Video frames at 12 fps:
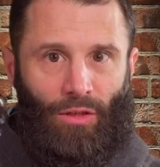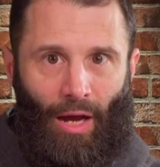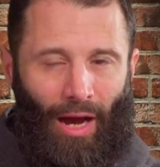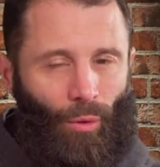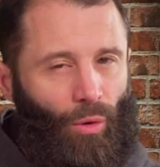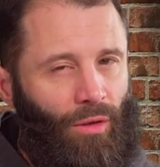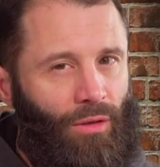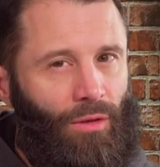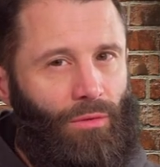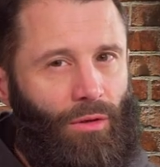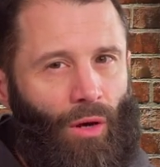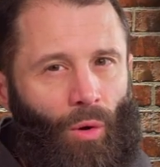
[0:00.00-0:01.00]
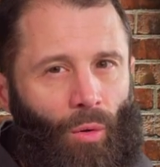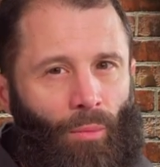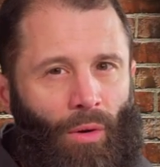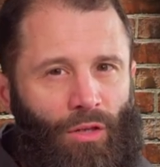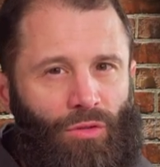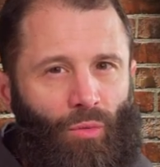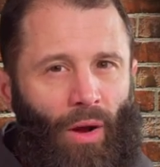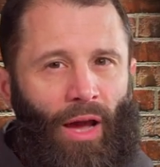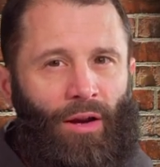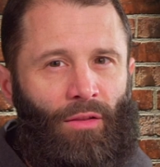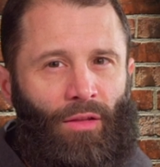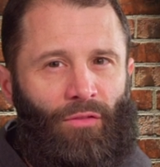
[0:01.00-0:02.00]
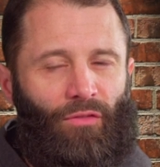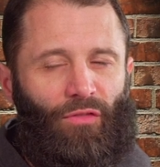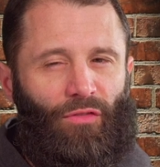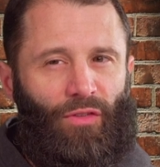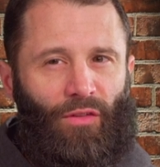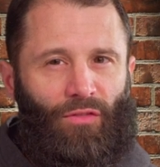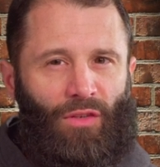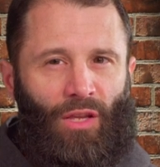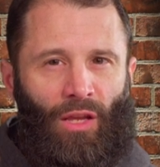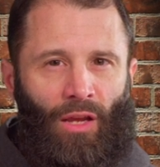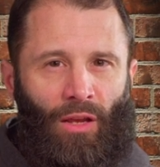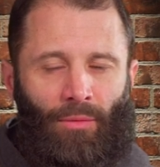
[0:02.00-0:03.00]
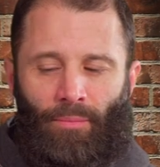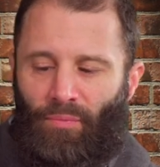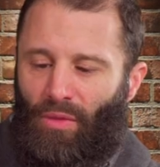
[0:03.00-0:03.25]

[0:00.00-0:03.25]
I wouldn't go much wider than fifteen.